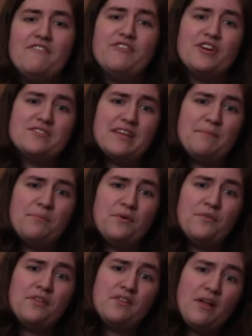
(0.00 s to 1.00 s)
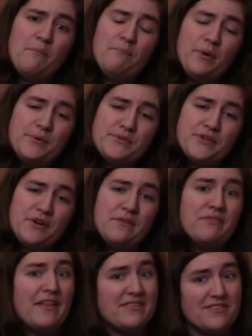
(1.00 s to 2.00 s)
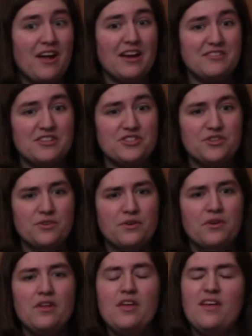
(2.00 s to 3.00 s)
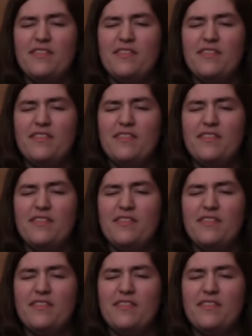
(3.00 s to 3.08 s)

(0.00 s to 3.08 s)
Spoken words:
For example, the club poster, that's not digital,